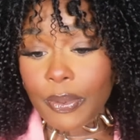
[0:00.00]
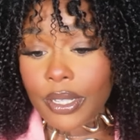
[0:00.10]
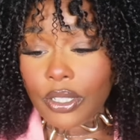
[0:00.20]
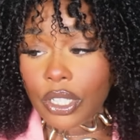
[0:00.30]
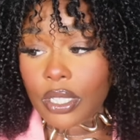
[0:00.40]
but
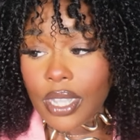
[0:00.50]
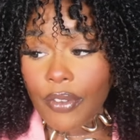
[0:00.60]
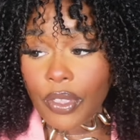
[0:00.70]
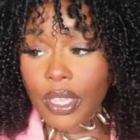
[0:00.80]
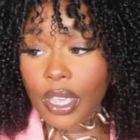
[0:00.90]
it's just
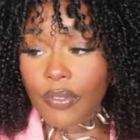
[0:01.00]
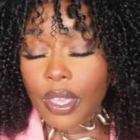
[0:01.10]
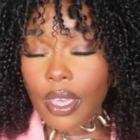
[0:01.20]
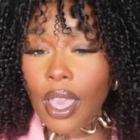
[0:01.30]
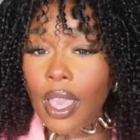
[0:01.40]
definitely
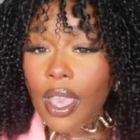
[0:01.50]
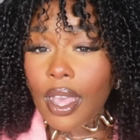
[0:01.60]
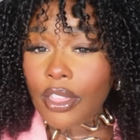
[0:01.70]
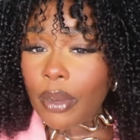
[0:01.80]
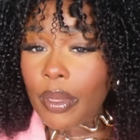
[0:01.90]
giving
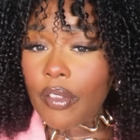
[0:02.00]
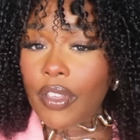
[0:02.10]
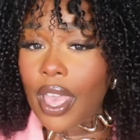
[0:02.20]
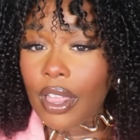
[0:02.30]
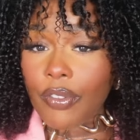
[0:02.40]
a little bit of
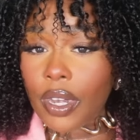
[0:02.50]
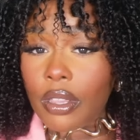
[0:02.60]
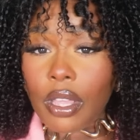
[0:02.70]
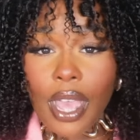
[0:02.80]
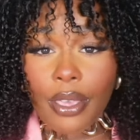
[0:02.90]
an elevated look.